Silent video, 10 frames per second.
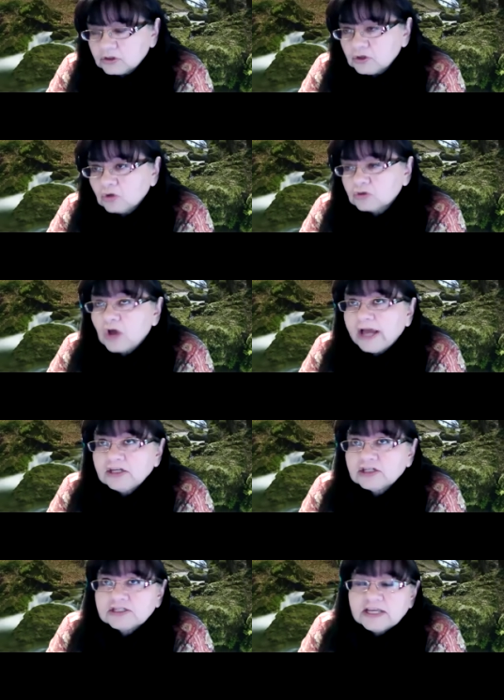So
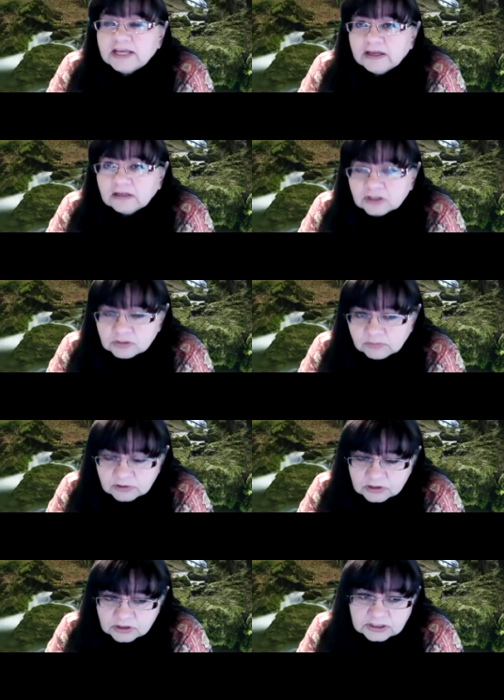I just say
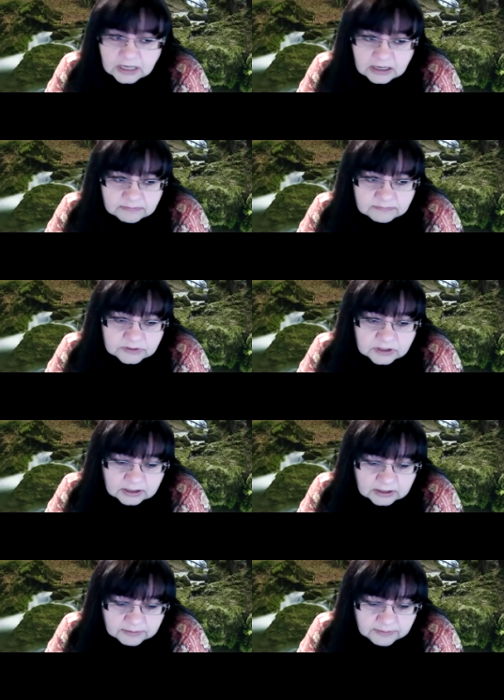eligibles, and
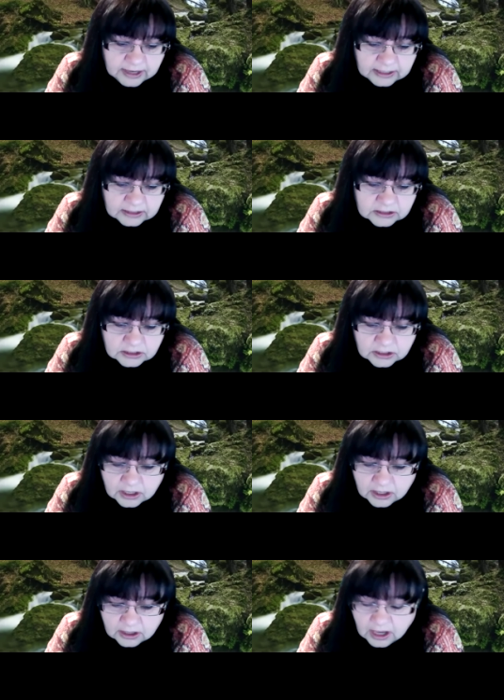
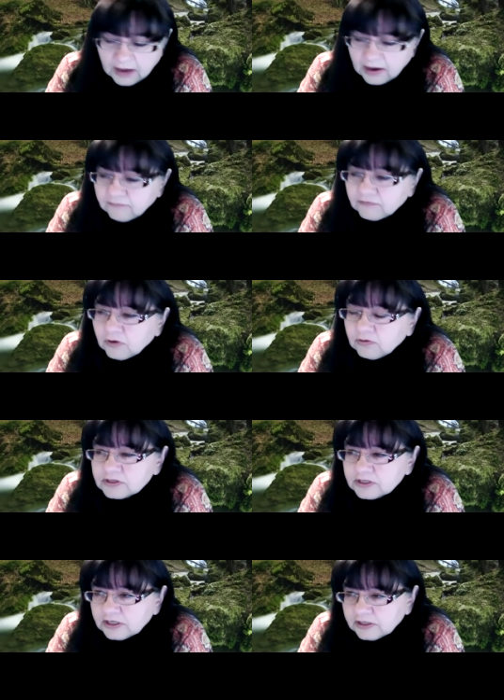I've
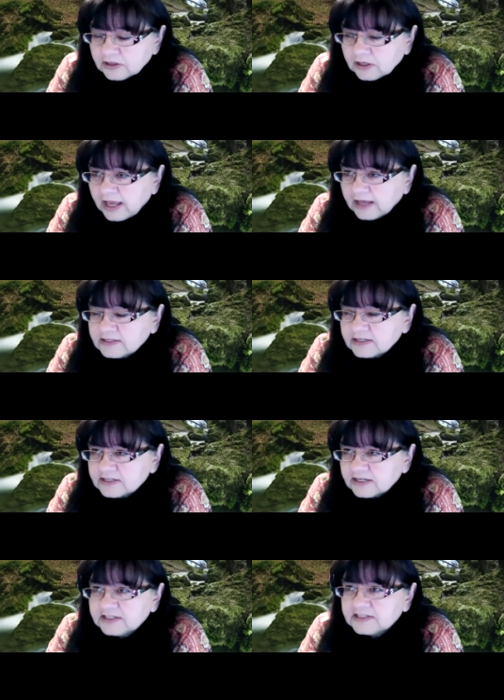noticed that in the last,
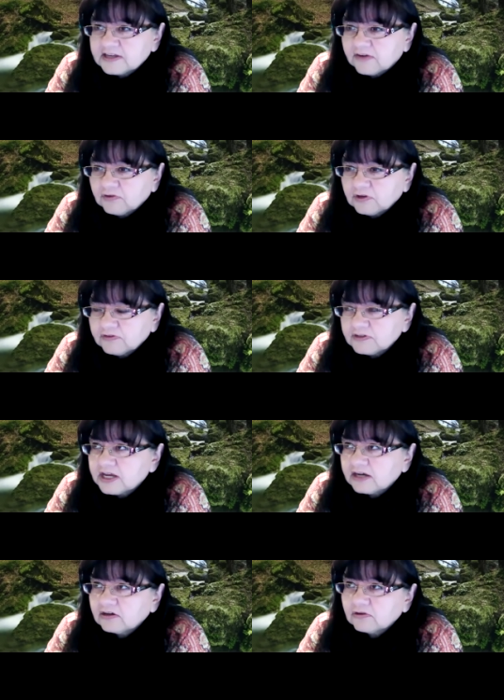because I did several of the
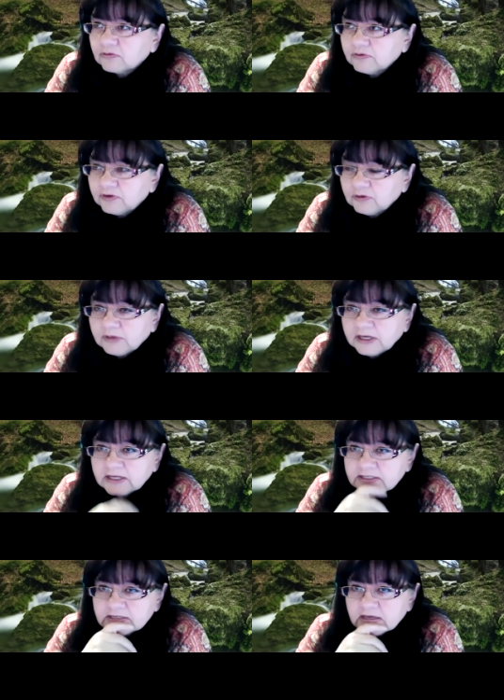technical review
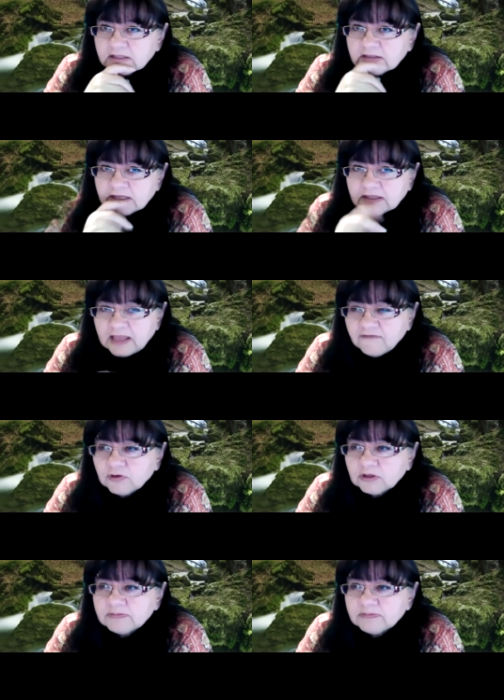meetings, that they've